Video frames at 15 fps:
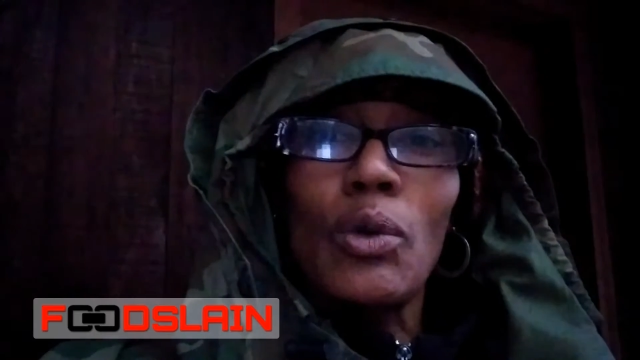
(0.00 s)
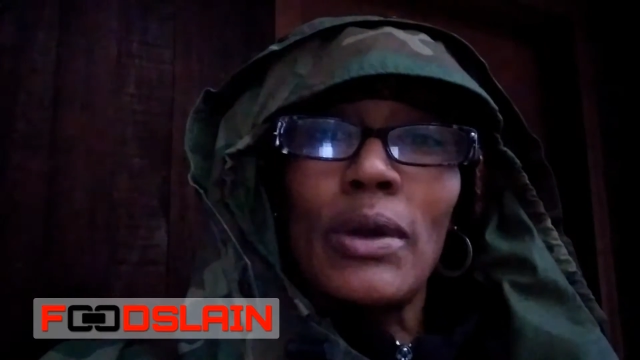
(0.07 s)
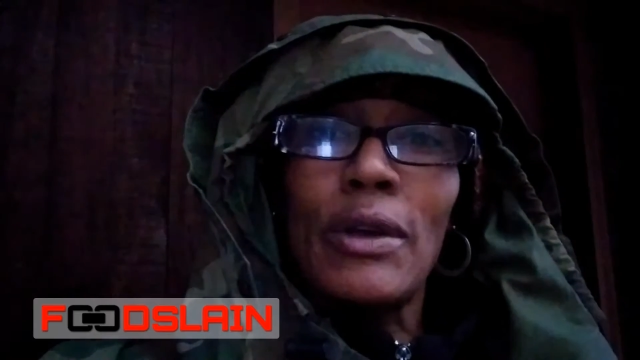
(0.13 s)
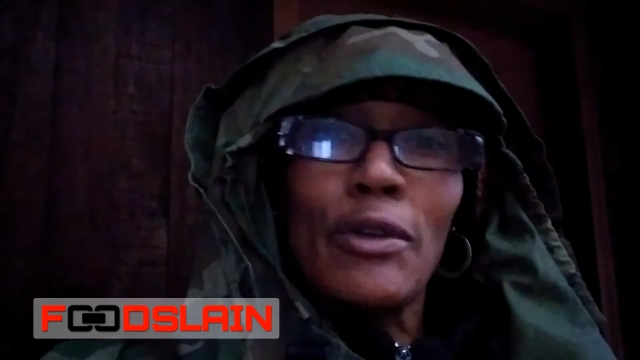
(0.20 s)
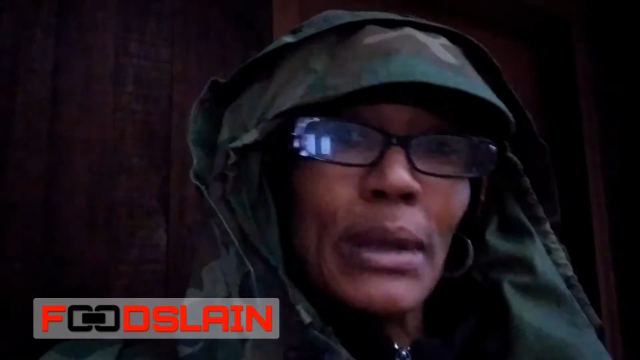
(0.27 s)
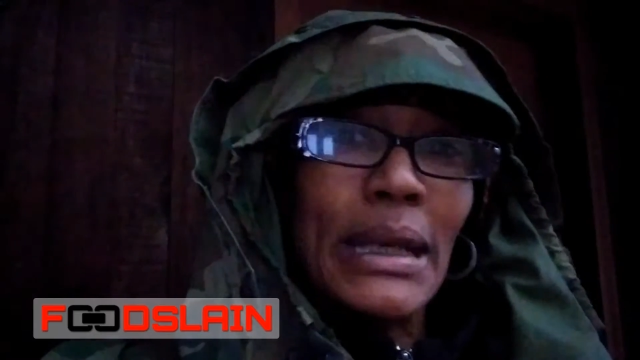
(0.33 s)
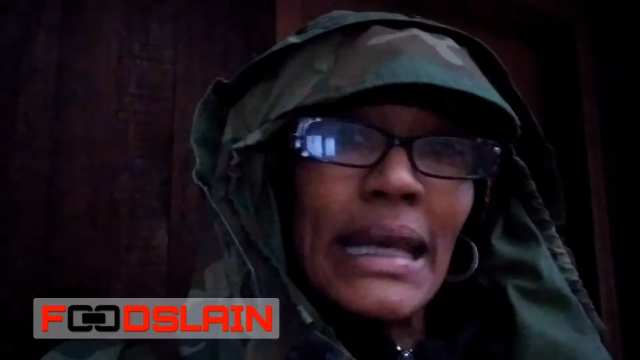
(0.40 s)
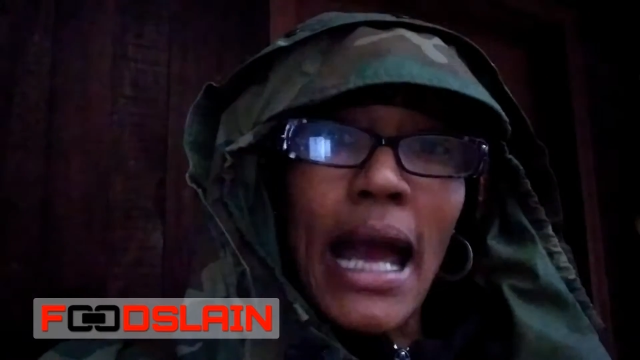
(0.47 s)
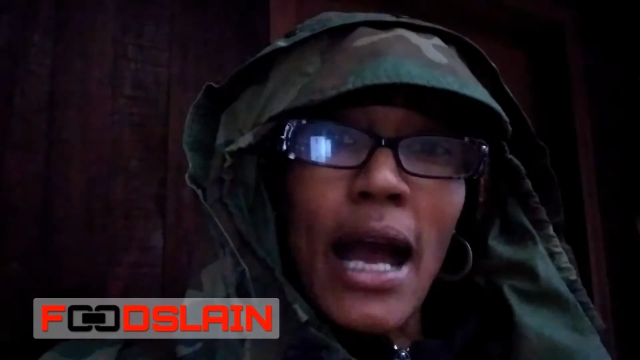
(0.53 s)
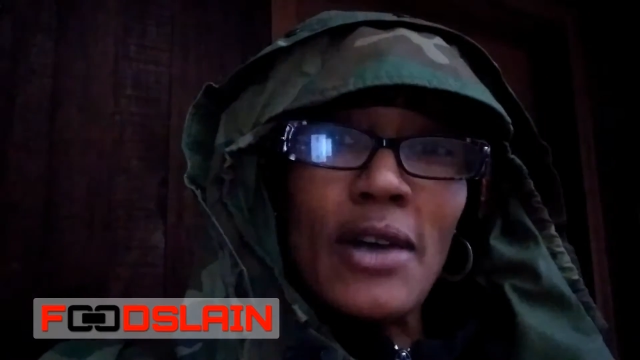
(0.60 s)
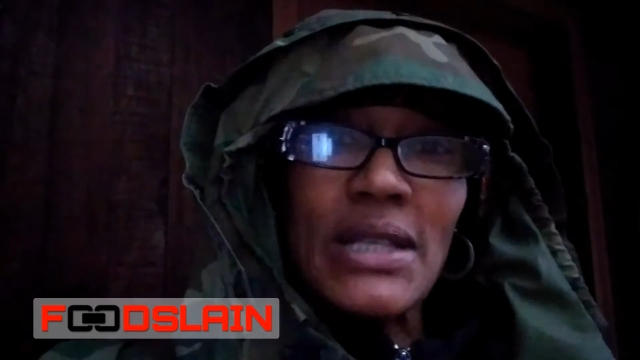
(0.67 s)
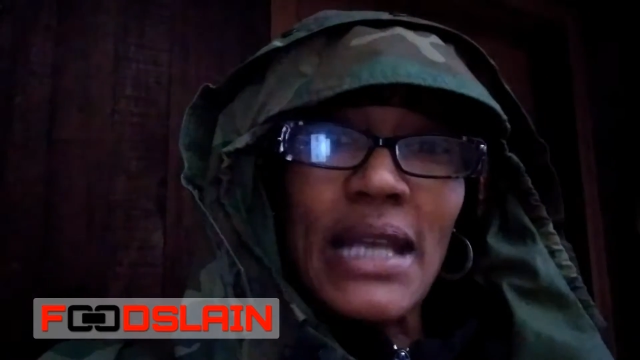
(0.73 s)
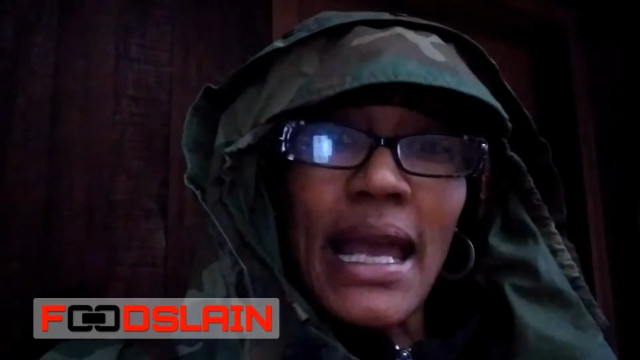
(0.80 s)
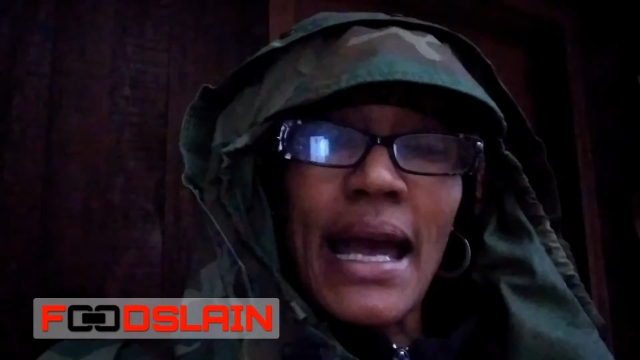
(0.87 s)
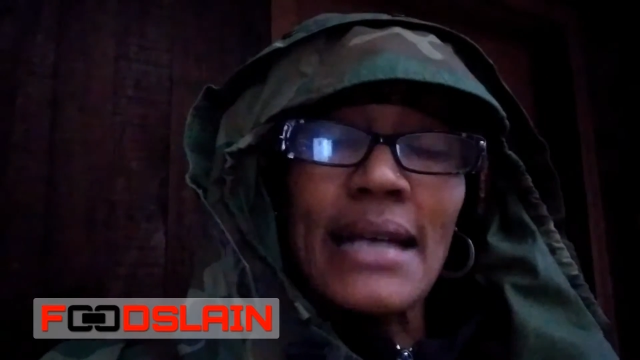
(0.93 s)

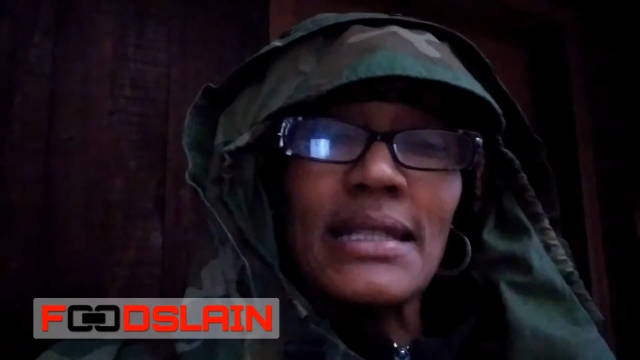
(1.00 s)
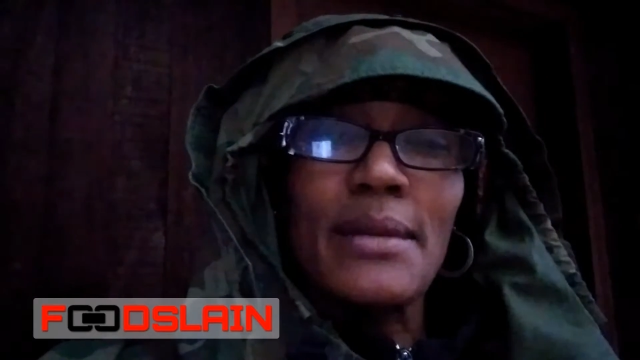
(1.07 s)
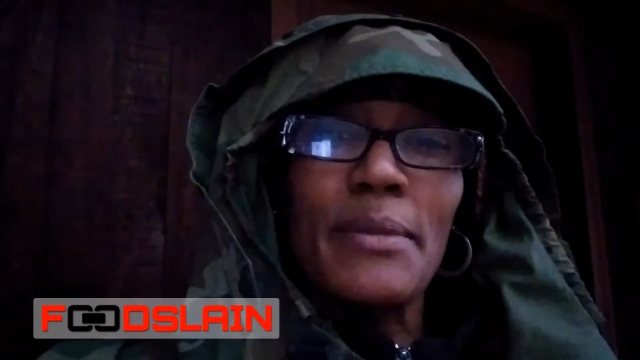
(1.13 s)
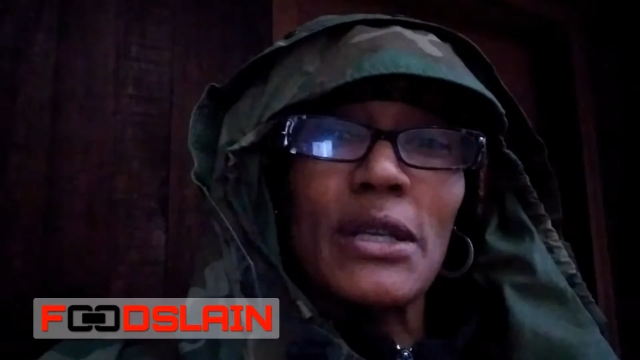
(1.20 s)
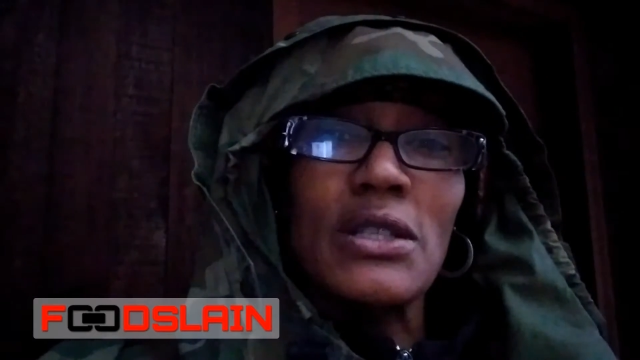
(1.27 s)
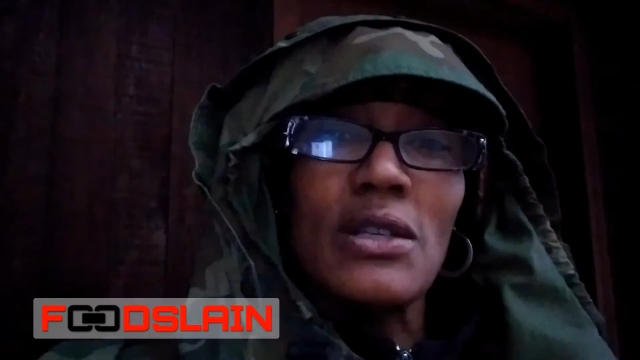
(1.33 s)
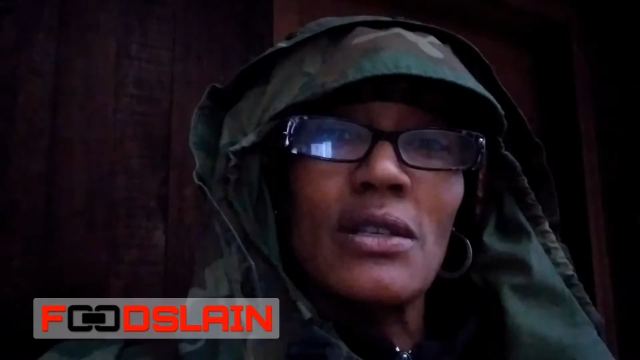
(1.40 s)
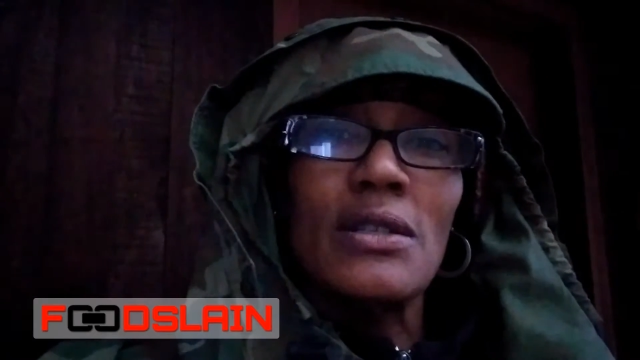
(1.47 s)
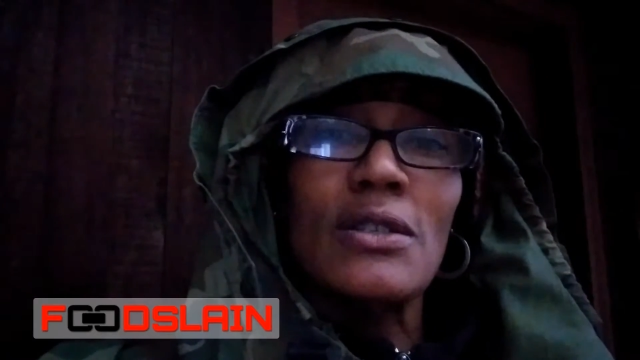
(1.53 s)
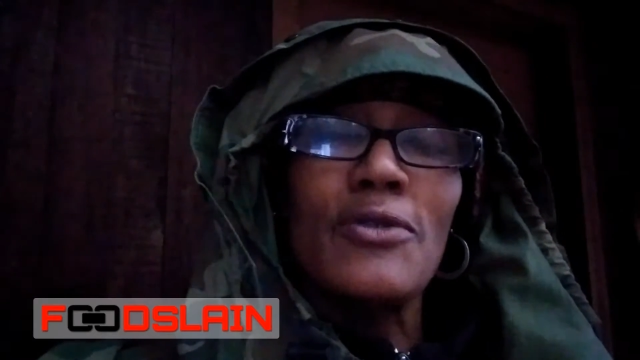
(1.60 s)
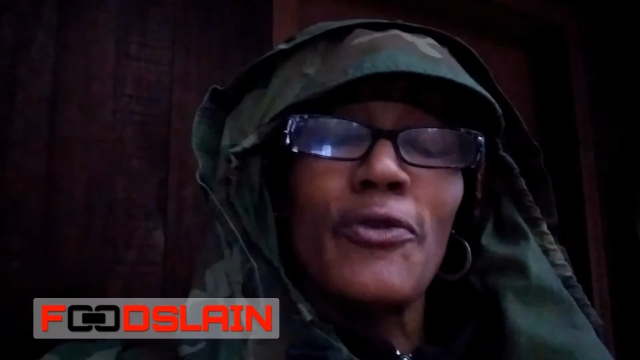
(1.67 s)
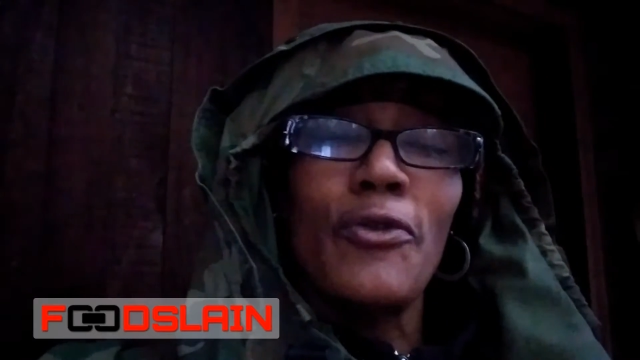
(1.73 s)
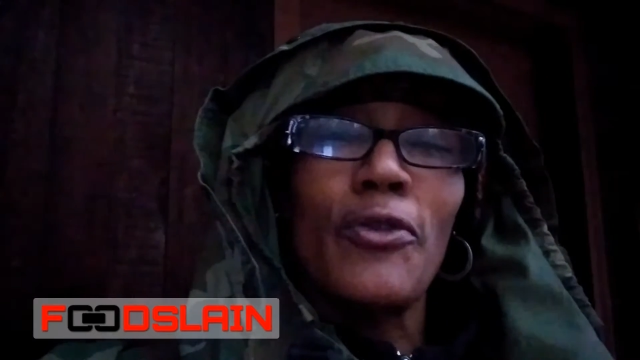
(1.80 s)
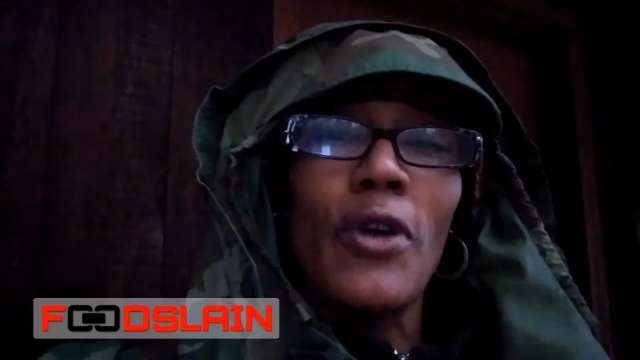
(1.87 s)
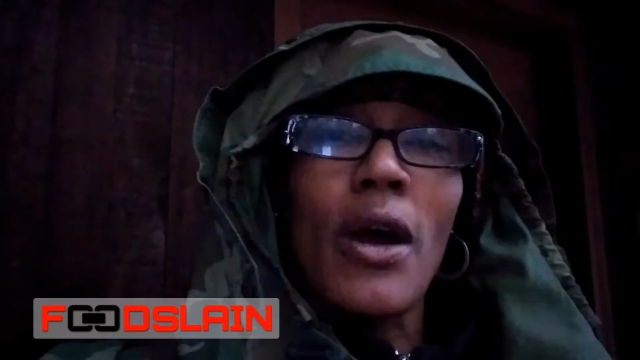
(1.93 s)
greenhouse gas emissions
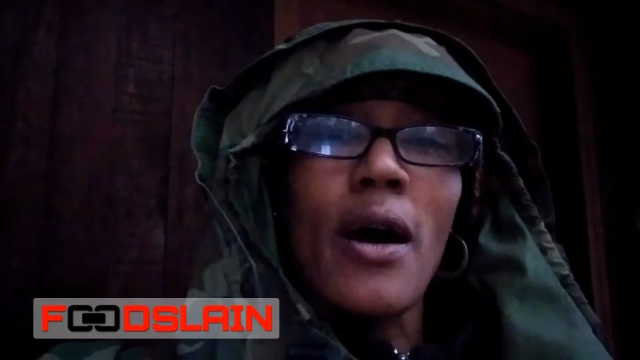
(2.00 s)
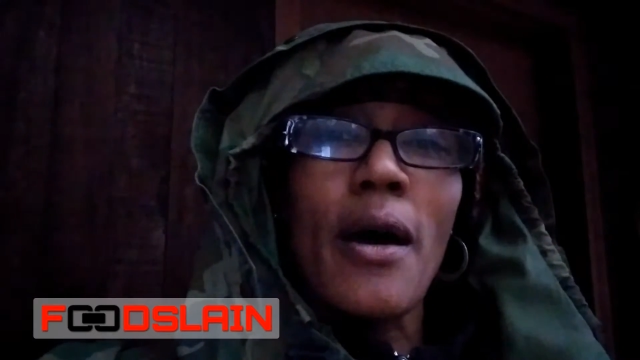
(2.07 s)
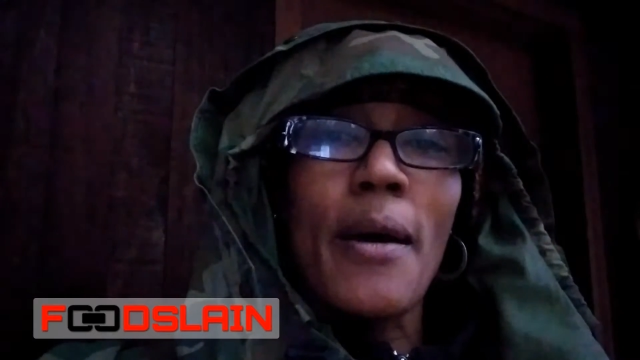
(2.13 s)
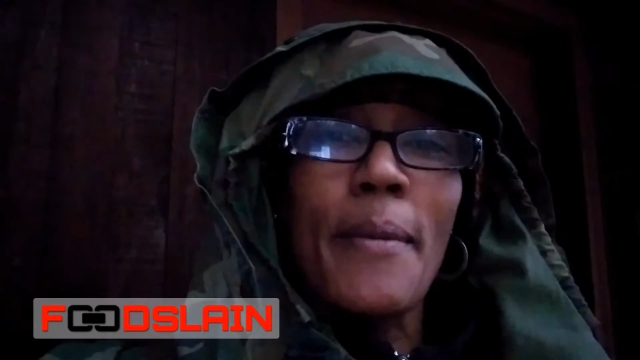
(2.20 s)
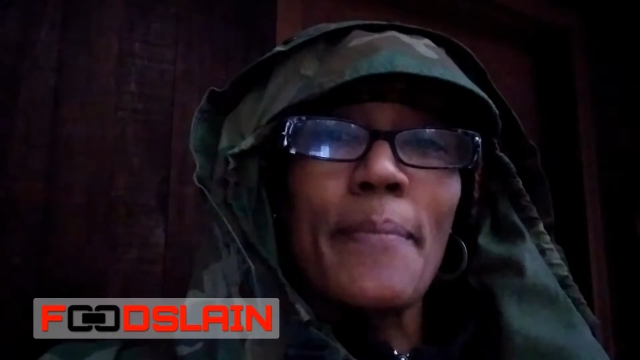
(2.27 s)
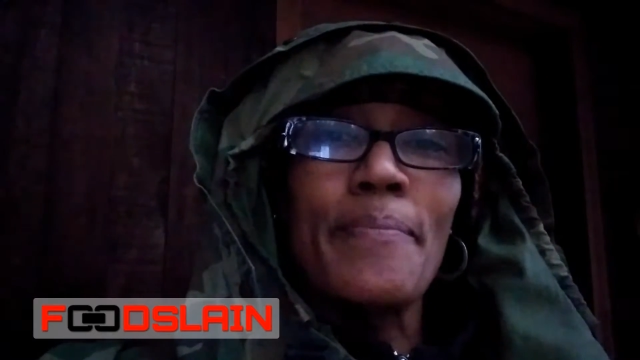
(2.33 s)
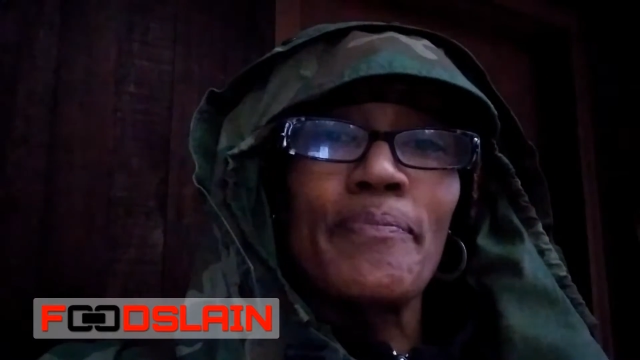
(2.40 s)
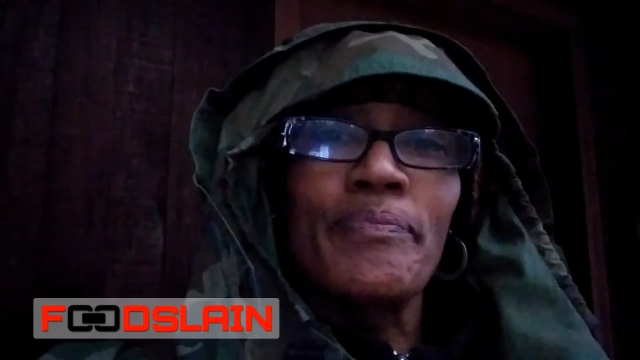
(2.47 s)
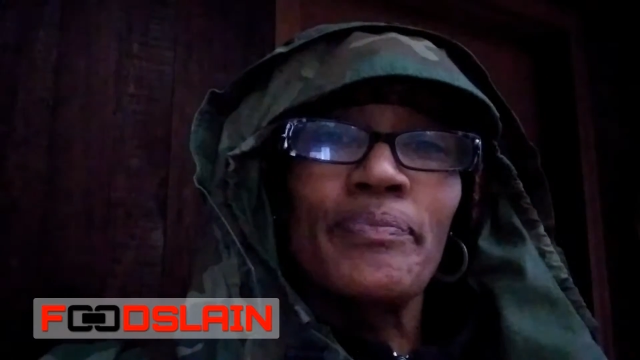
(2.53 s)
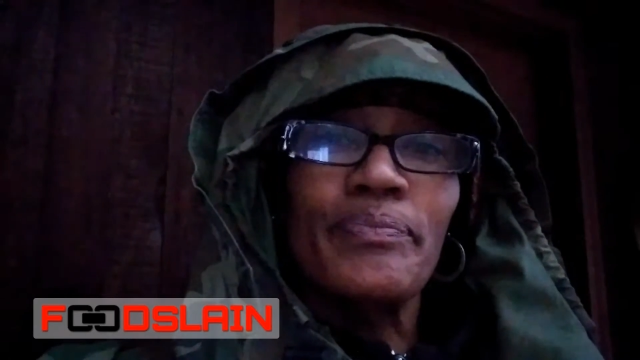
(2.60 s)
from,